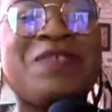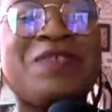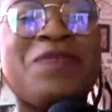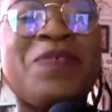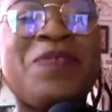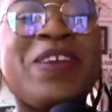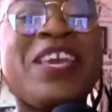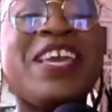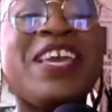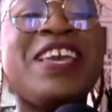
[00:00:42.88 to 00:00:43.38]

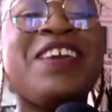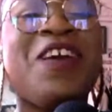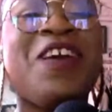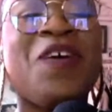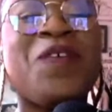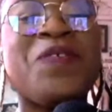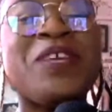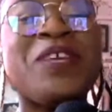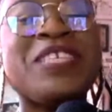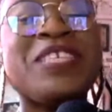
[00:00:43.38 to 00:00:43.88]
we
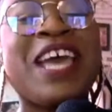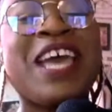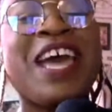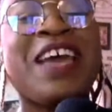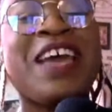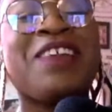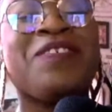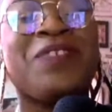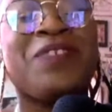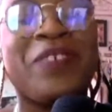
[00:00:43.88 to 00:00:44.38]
always
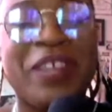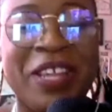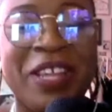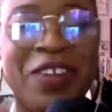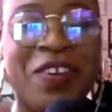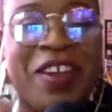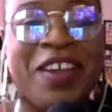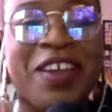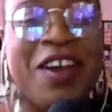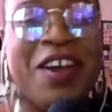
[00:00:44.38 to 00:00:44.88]
had really
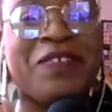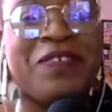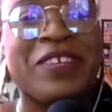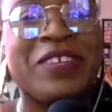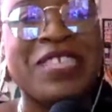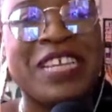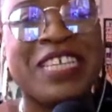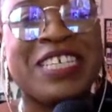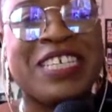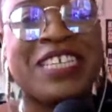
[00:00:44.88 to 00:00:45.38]
great
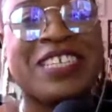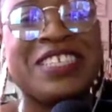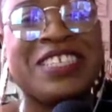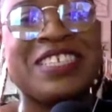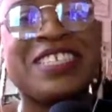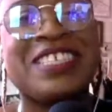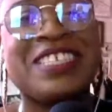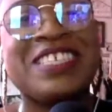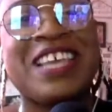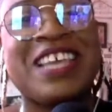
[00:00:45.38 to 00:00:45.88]

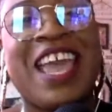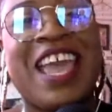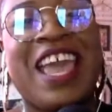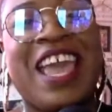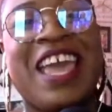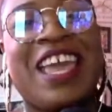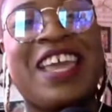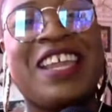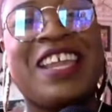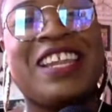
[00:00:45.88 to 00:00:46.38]
conversations,
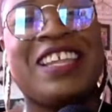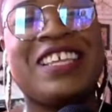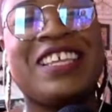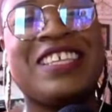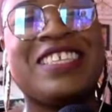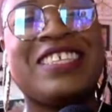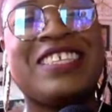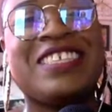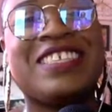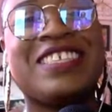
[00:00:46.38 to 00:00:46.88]
and
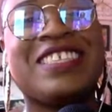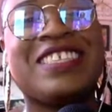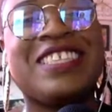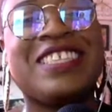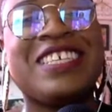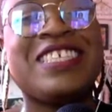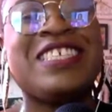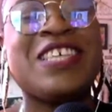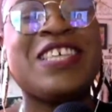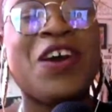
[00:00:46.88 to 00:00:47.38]

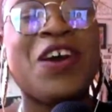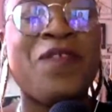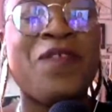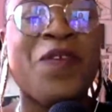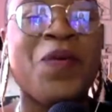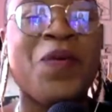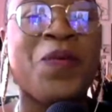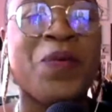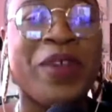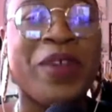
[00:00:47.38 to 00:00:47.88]
the
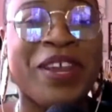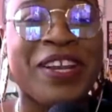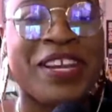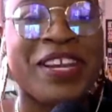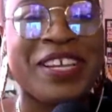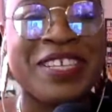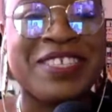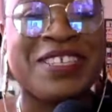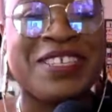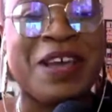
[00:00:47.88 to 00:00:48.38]

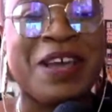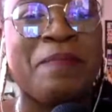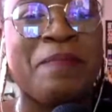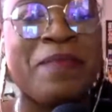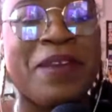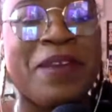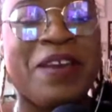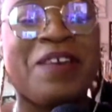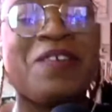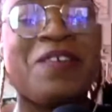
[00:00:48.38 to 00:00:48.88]
self-awareness
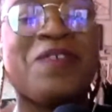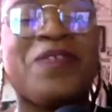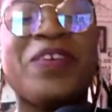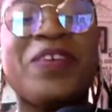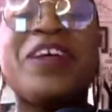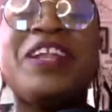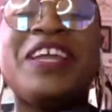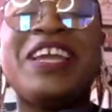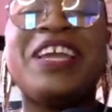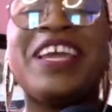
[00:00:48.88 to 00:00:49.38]
topic
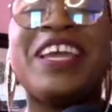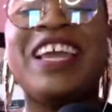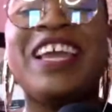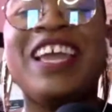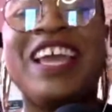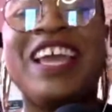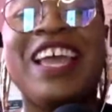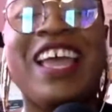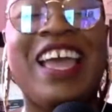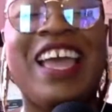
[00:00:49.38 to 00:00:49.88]
really,
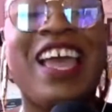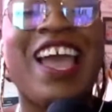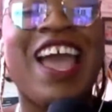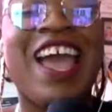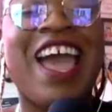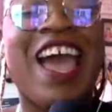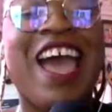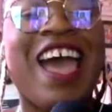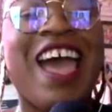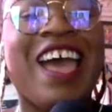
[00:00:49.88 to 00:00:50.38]

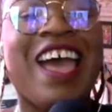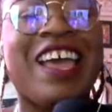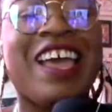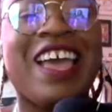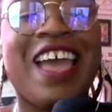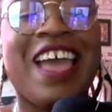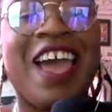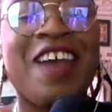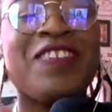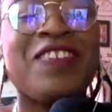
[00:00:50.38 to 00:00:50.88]

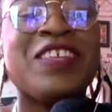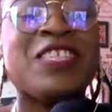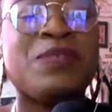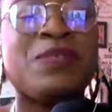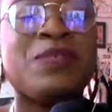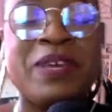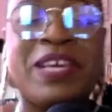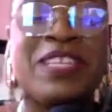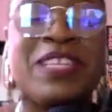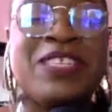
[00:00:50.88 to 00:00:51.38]
after
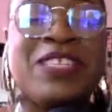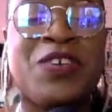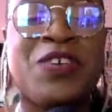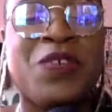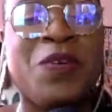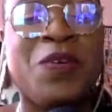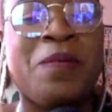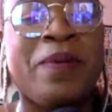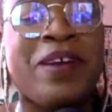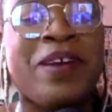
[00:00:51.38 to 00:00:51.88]
speaking to
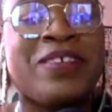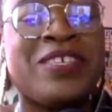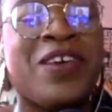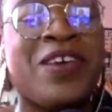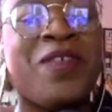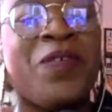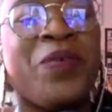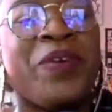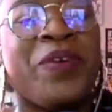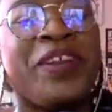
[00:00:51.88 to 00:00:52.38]
you about
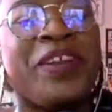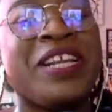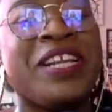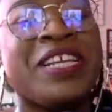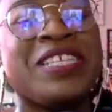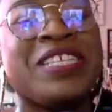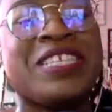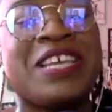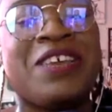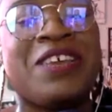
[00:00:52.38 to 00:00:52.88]

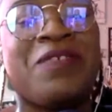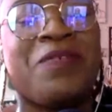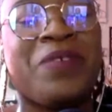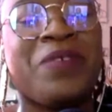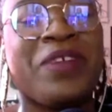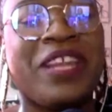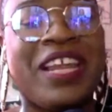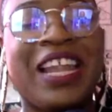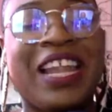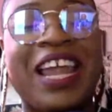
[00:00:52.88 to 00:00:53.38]
self-awareness, it
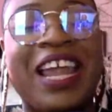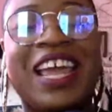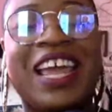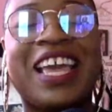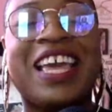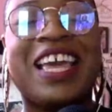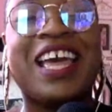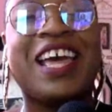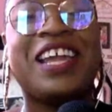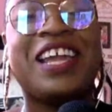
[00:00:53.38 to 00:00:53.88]
really
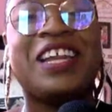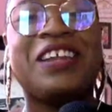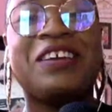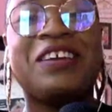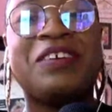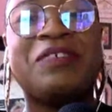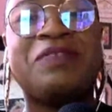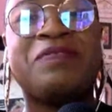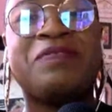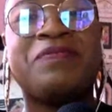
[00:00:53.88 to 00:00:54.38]
kind
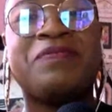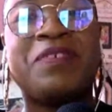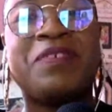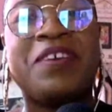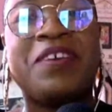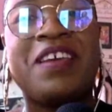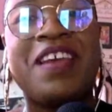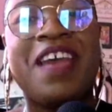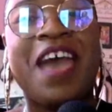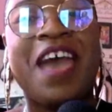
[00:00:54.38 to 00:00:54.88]
of
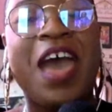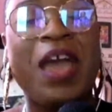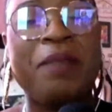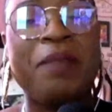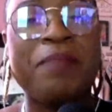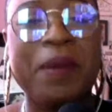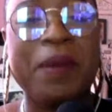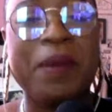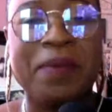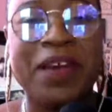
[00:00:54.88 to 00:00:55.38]
had
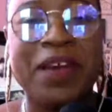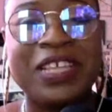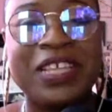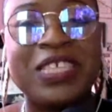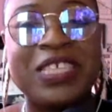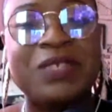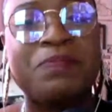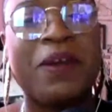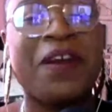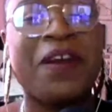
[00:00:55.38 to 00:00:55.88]
my mind
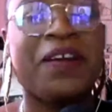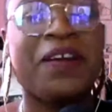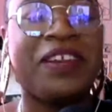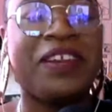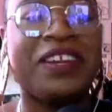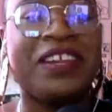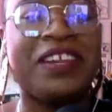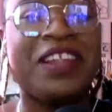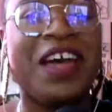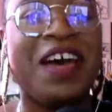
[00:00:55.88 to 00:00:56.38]

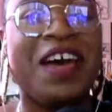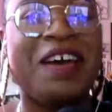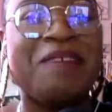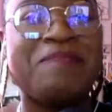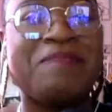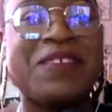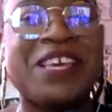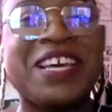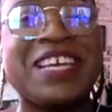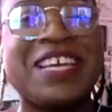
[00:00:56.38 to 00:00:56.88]
spiraling a lot
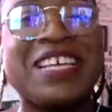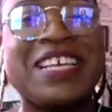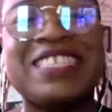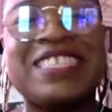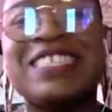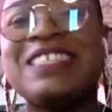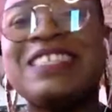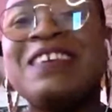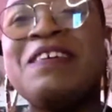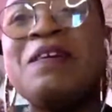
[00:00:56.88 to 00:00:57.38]
because